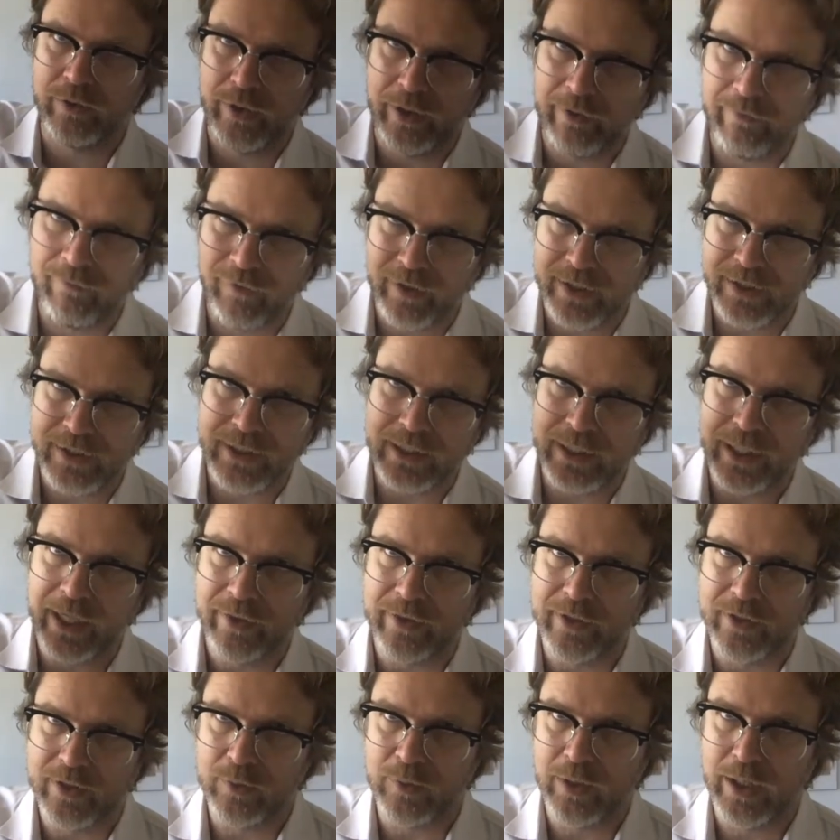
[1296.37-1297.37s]
They fled
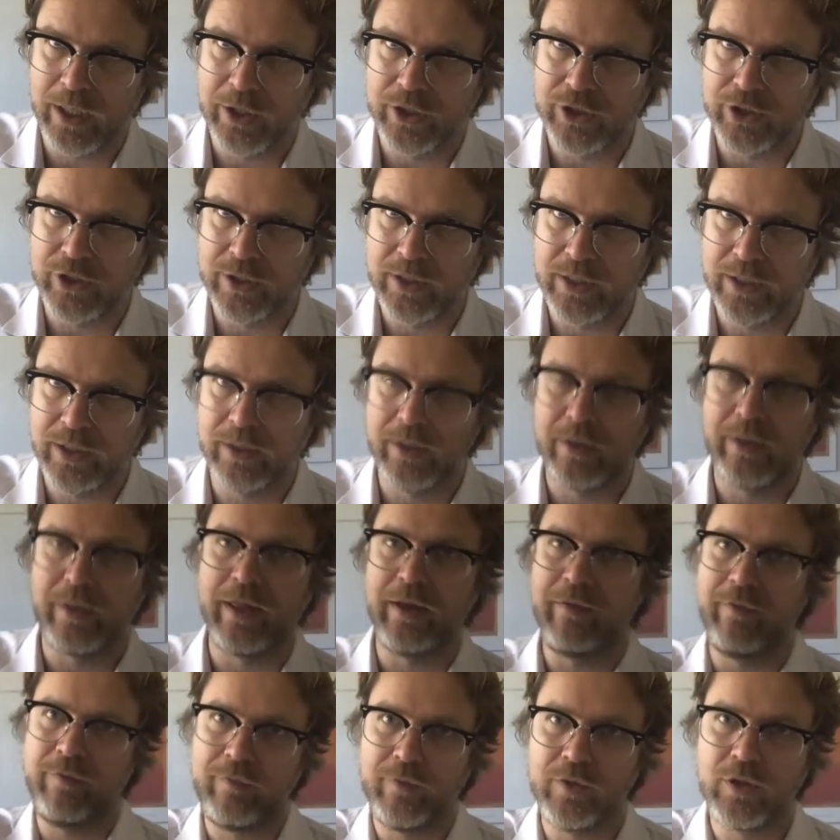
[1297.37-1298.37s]
together to Argentina.
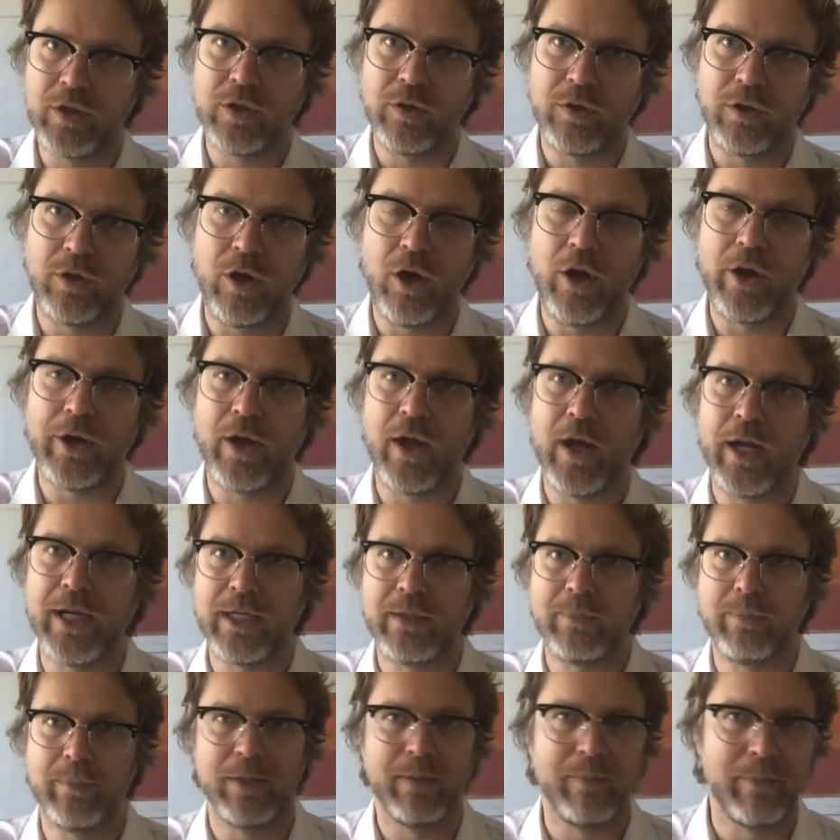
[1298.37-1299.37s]
They've got
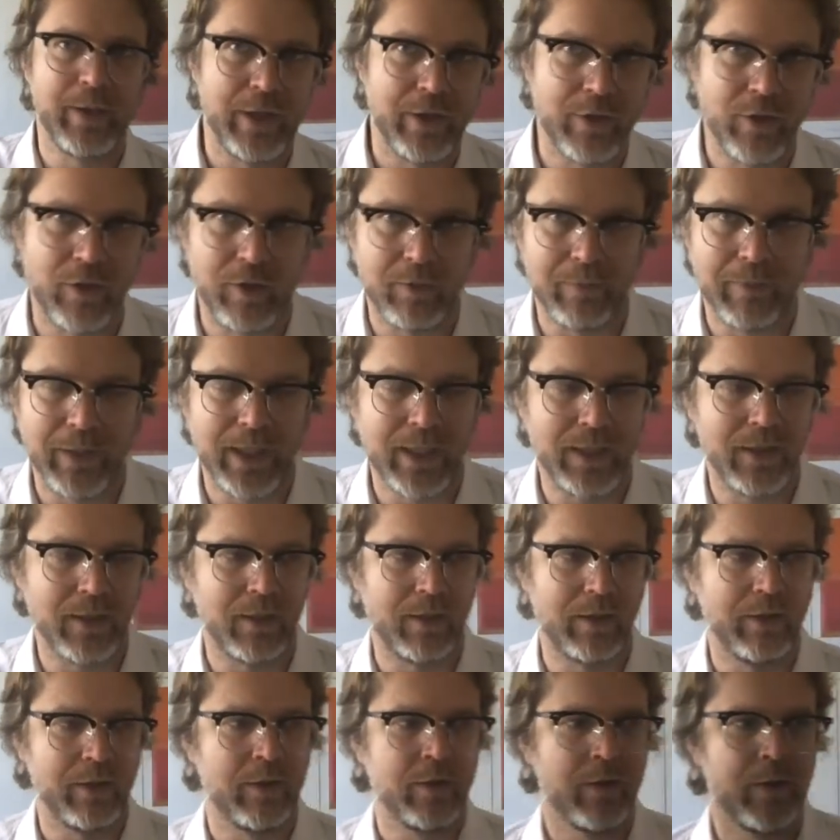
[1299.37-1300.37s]
Eichmann, but not
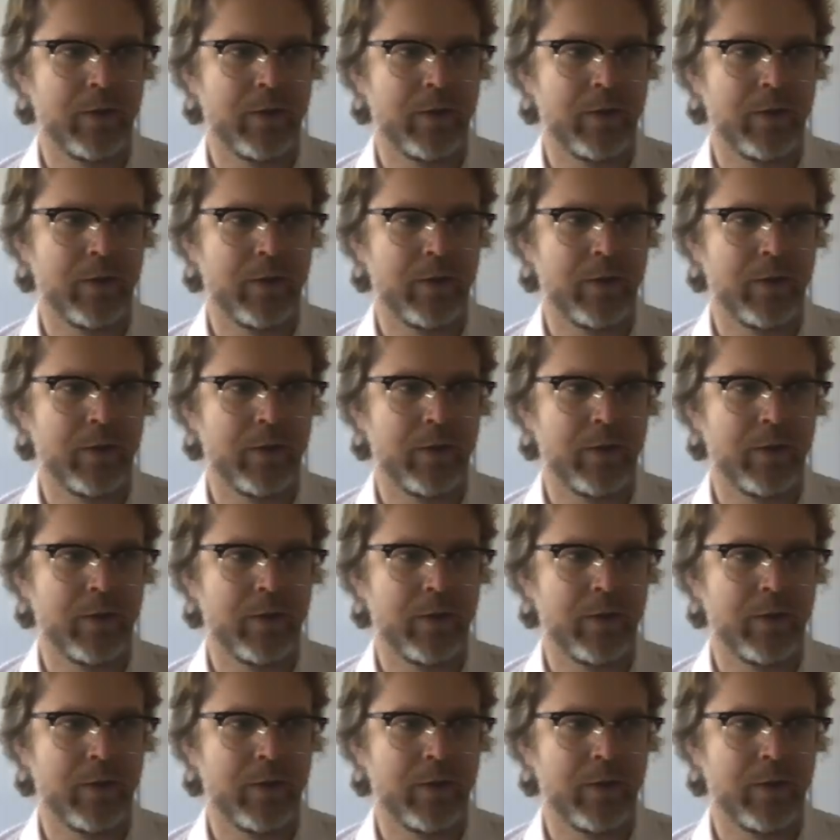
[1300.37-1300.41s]
Mengele.